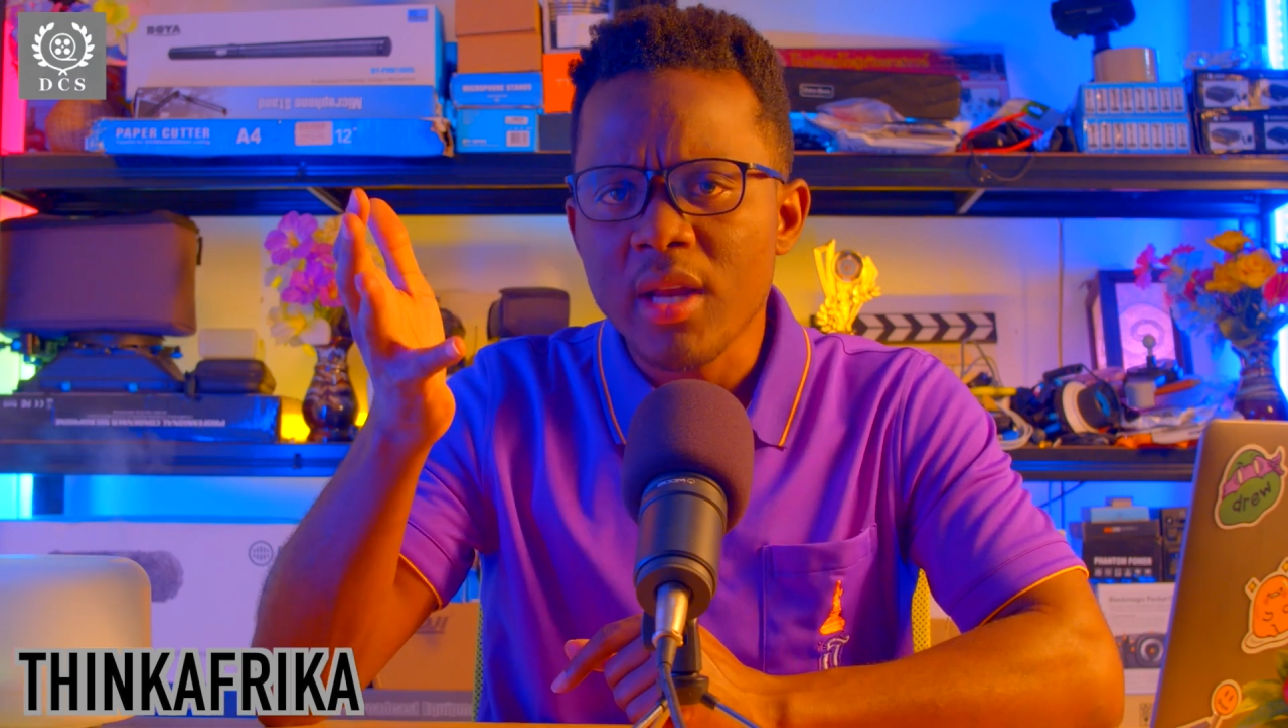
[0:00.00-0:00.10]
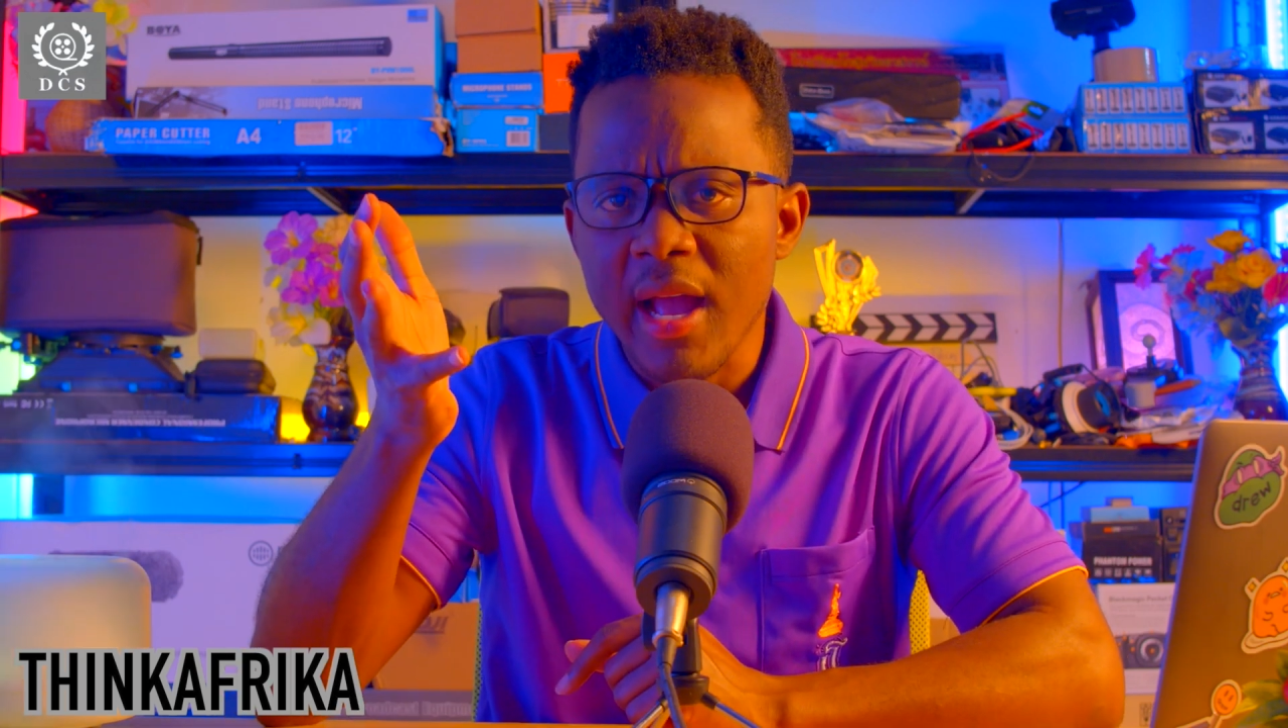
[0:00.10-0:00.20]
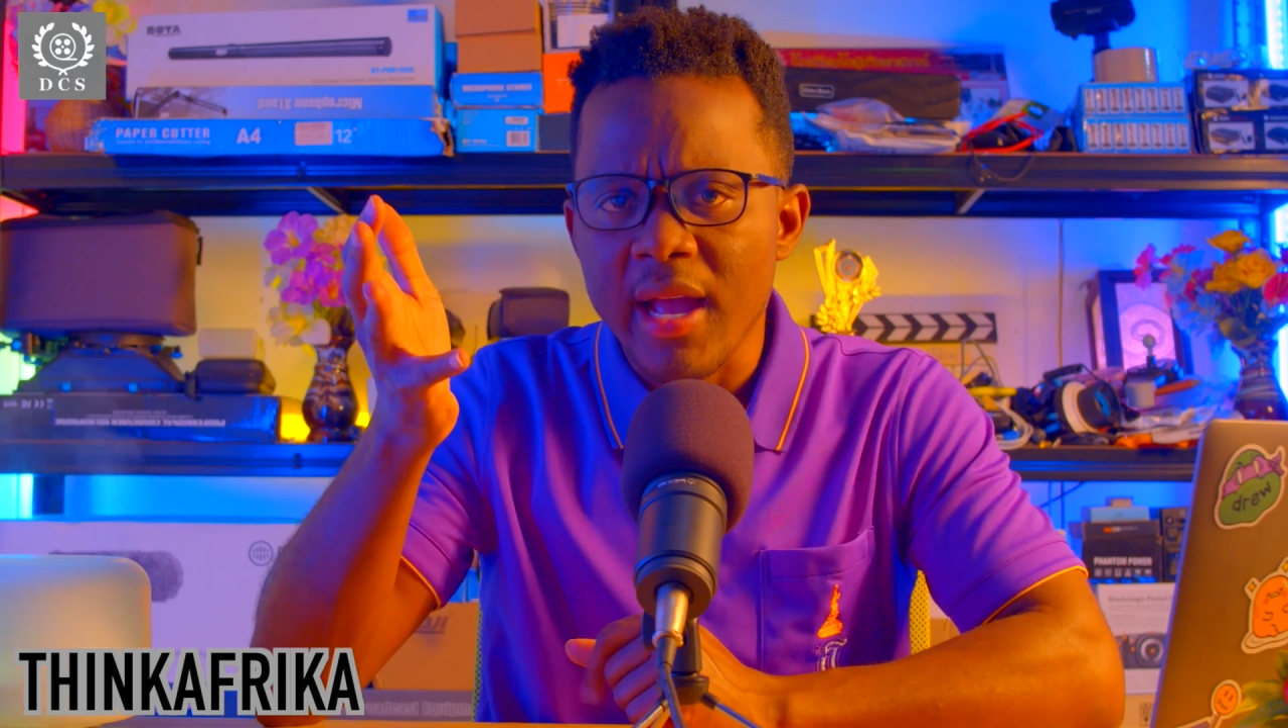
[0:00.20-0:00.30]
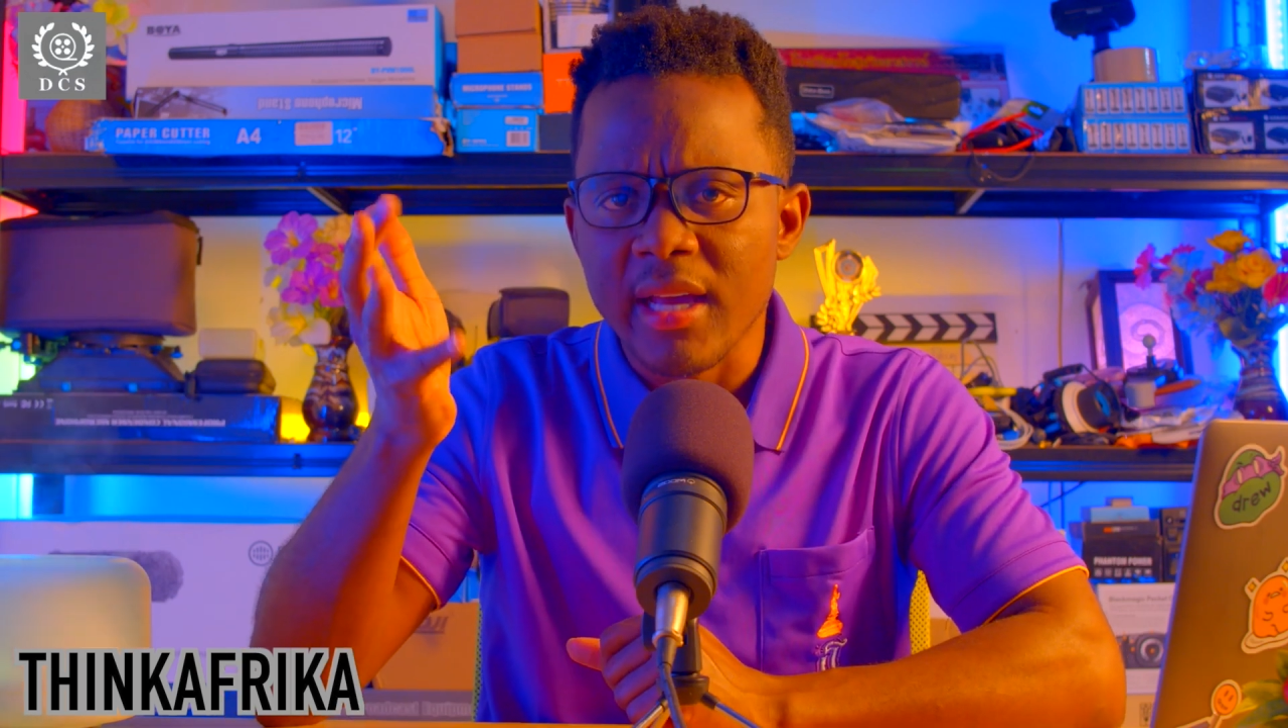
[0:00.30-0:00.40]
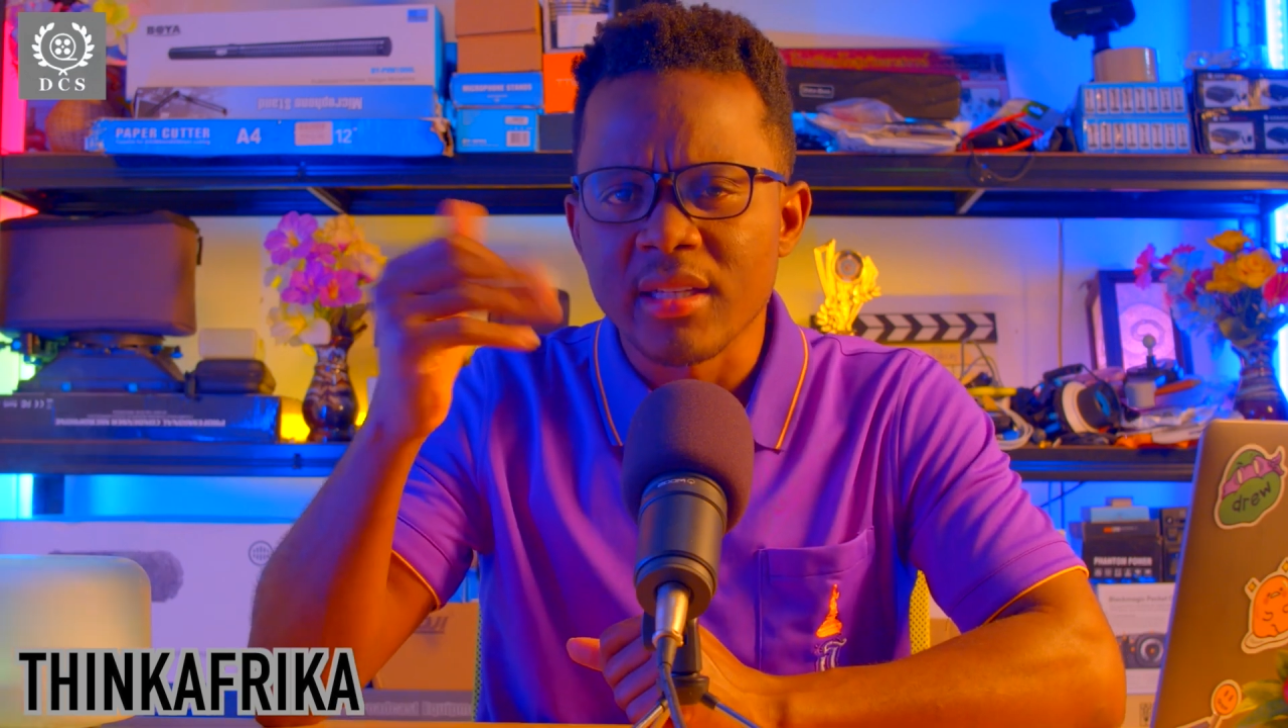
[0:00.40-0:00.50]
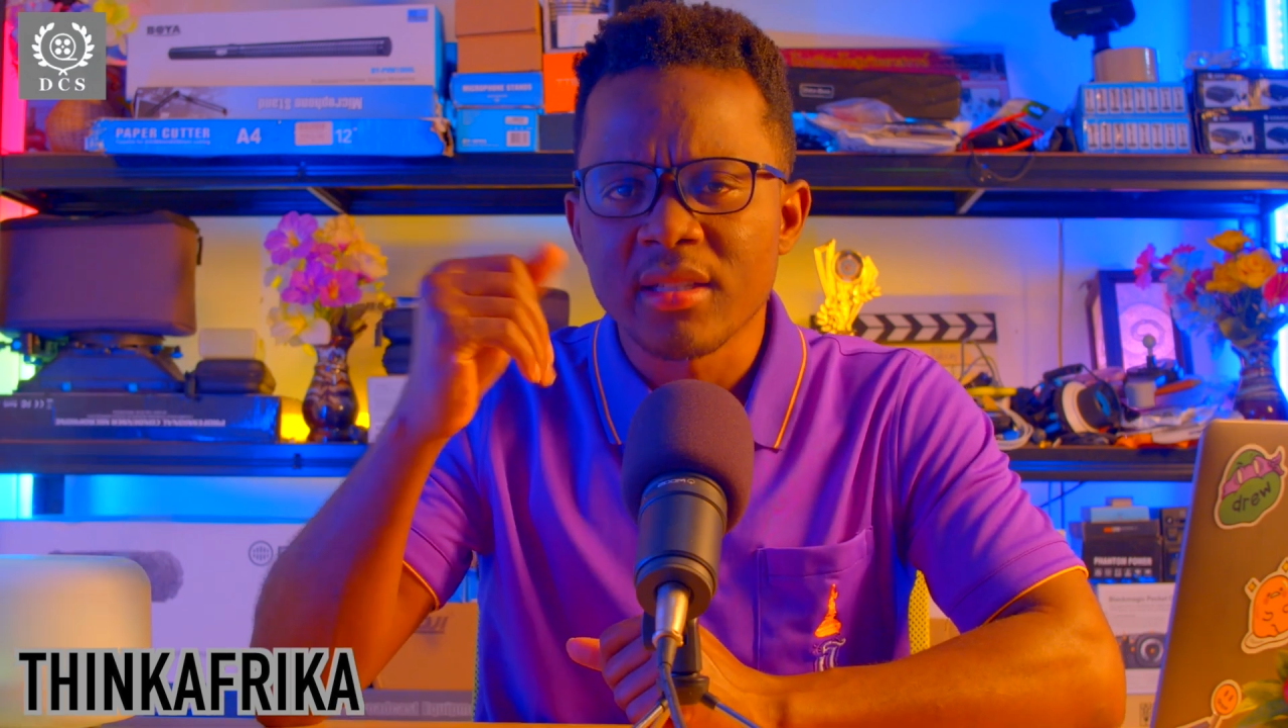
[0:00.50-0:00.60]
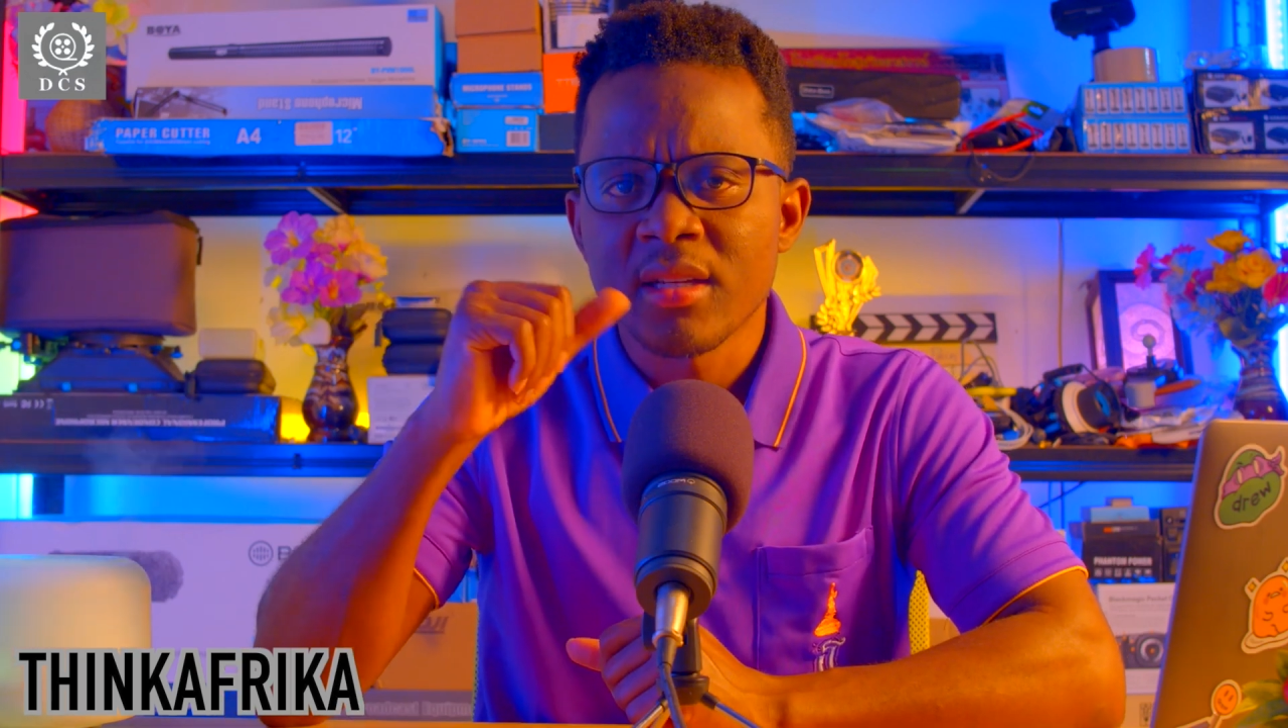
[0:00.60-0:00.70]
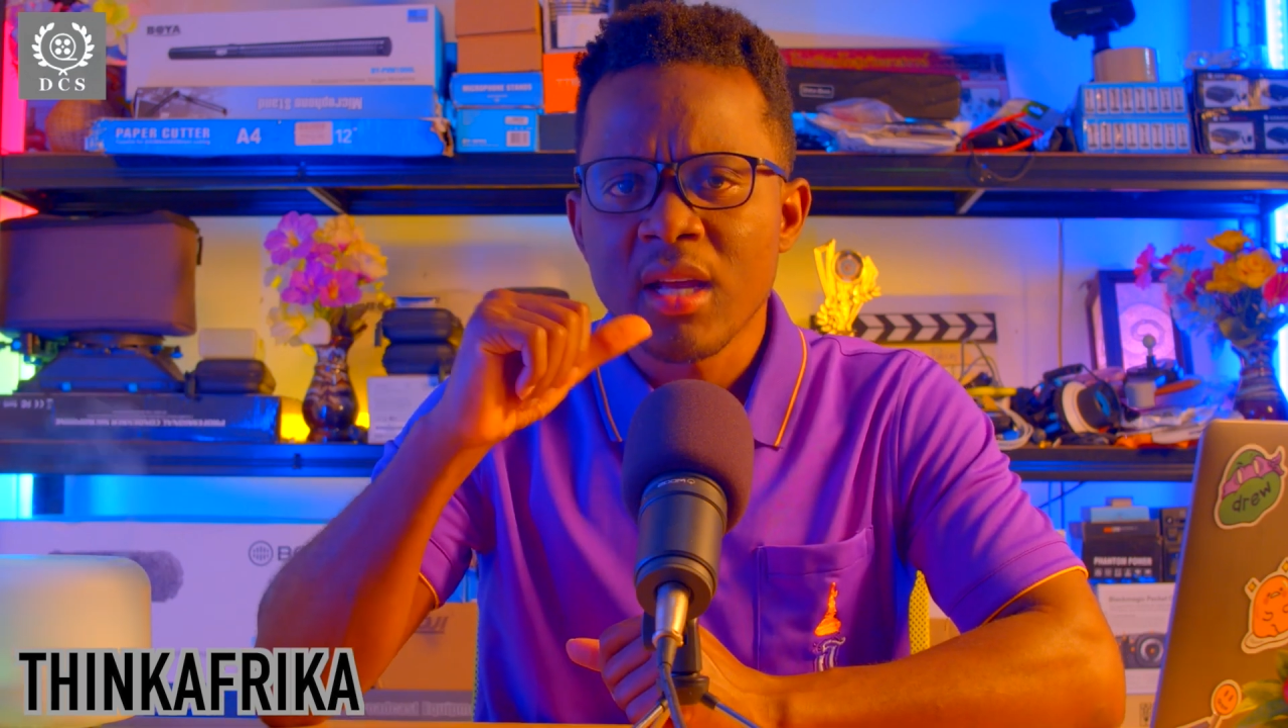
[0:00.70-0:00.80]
hand,